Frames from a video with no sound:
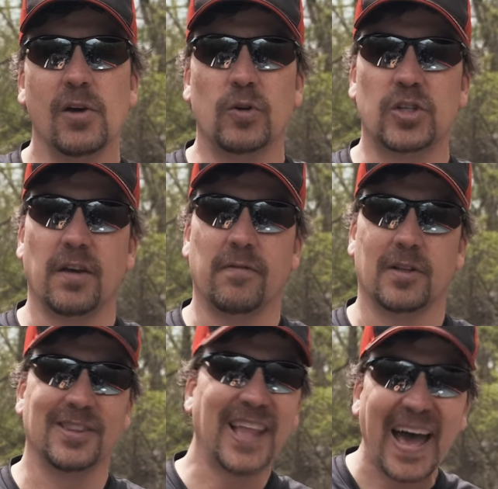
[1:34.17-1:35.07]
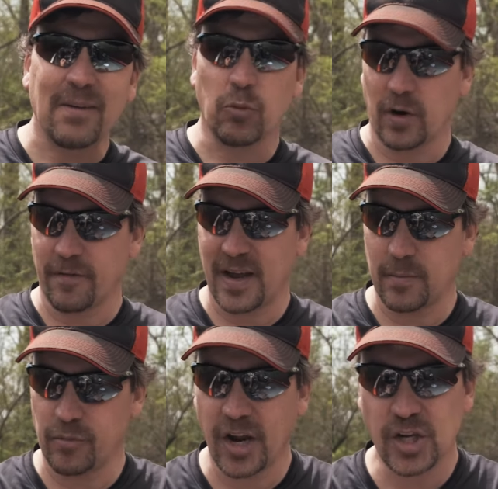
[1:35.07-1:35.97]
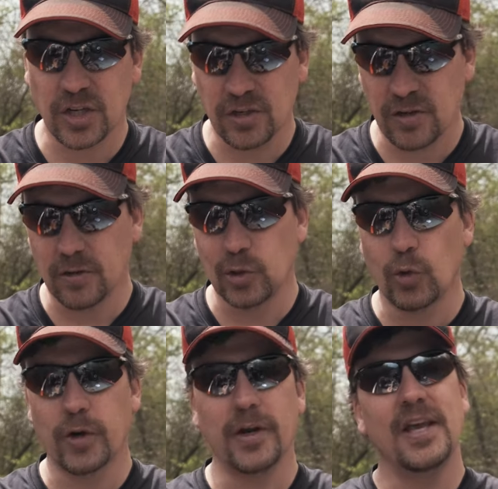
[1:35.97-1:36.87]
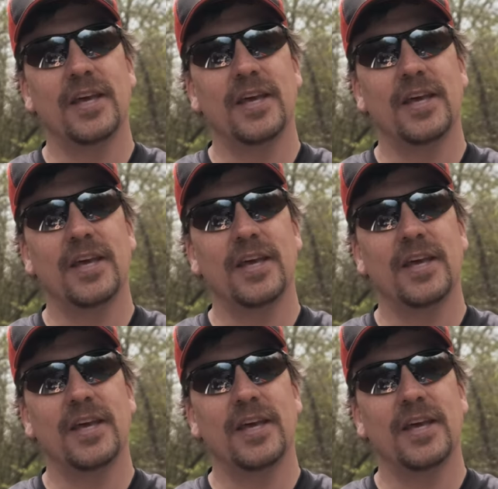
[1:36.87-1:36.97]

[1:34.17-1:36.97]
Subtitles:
which give a lot more vibration to the lure.